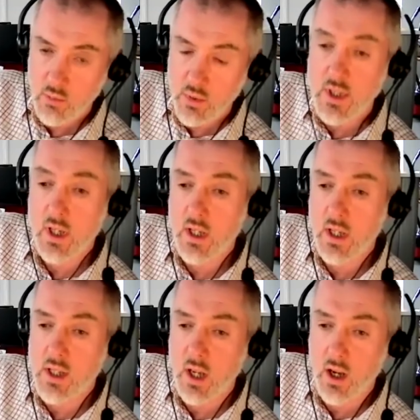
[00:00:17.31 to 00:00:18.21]

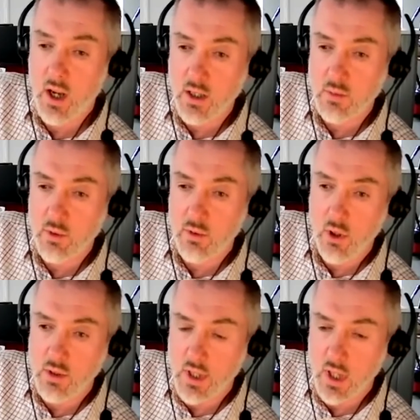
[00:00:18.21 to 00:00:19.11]
particularly at our Haxby
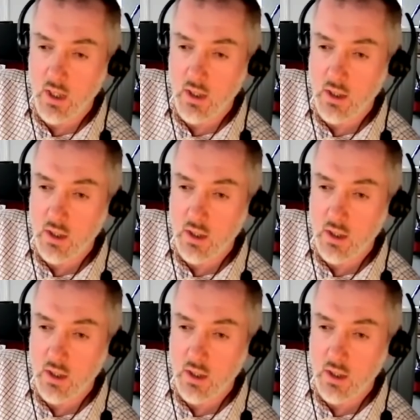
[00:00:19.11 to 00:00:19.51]
Road site.